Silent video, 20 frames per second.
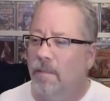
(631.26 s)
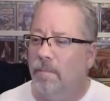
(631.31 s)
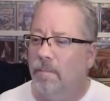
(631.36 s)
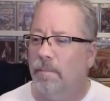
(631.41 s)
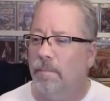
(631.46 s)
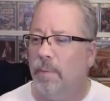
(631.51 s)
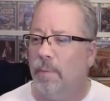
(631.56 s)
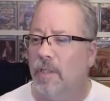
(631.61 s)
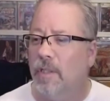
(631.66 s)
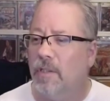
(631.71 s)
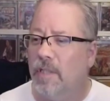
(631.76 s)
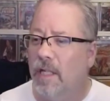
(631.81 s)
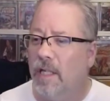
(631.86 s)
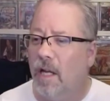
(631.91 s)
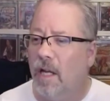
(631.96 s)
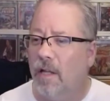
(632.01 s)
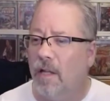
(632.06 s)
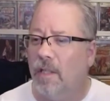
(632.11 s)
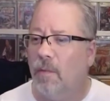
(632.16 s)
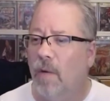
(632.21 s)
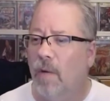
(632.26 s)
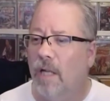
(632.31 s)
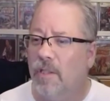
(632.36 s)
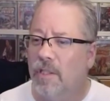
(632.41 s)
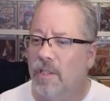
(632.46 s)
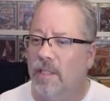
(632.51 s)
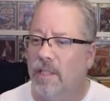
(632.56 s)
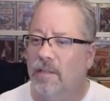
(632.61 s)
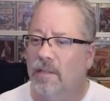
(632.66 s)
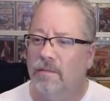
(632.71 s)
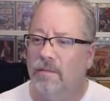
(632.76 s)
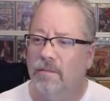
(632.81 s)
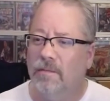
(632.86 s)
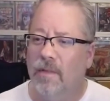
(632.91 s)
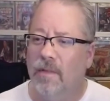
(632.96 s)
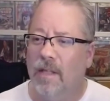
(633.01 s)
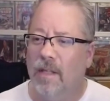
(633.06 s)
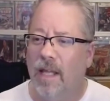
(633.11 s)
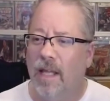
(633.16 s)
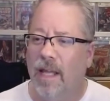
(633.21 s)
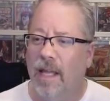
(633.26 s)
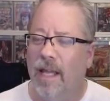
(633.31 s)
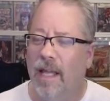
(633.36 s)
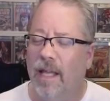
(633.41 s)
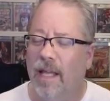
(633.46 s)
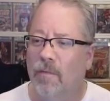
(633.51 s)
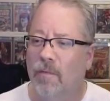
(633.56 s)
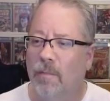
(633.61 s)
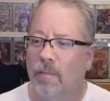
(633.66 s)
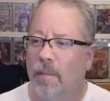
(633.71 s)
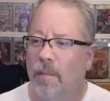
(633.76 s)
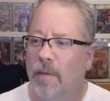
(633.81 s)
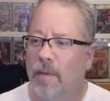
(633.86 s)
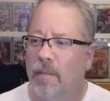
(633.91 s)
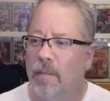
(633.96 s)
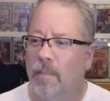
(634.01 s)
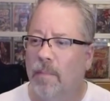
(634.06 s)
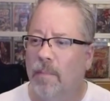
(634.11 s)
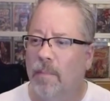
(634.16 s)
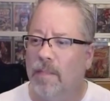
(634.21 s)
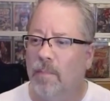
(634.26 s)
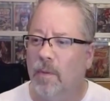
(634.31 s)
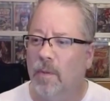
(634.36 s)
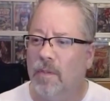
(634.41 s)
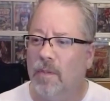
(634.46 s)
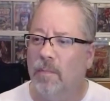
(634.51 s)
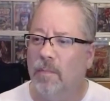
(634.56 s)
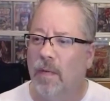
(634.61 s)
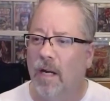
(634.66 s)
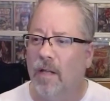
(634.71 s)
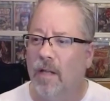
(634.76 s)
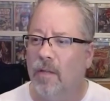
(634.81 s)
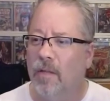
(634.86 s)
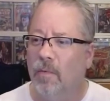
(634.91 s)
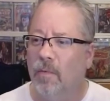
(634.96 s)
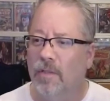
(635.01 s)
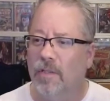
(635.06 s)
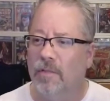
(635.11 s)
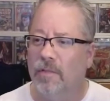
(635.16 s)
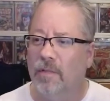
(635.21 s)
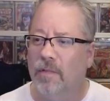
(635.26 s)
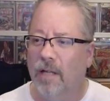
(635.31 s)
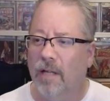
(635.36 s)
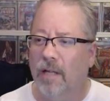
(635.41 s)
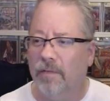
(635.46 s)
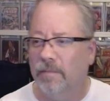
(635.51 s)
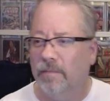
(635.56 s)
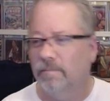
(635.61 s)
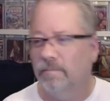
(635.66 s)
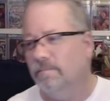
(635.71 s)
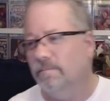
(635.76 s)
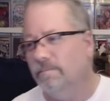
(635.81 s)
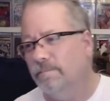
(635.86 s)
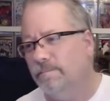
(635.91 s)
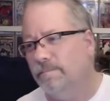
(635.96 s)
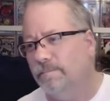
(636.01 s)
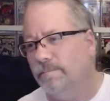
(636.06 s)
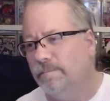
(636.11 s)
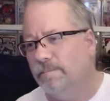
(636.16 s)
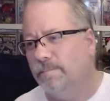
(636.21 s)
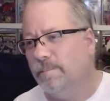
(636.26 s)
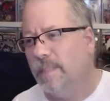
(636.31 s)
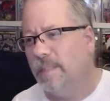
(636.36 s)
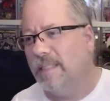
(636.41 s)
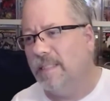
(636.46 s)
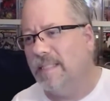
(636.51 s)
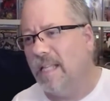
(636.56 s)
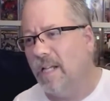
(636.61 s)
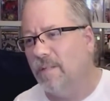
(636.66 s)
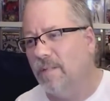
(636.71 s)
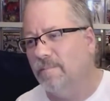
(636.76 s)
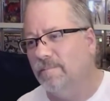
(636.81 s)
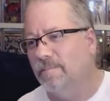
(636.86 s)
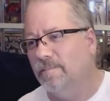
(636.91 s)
Appreciate all you watching. And remember, the best books to buy are the ones you love. Peace out.